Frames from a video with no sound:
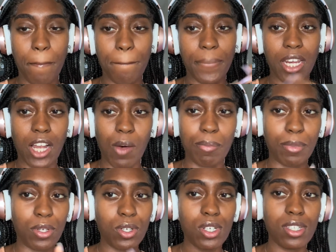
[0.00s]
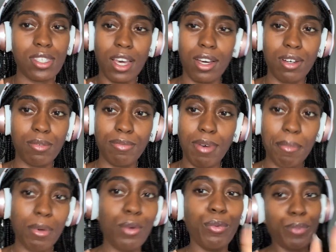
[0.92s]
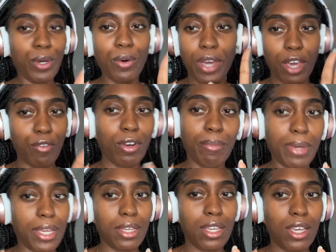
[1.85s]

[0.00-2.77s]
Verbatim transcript: and almond milk so i'm gonna be okay for a bit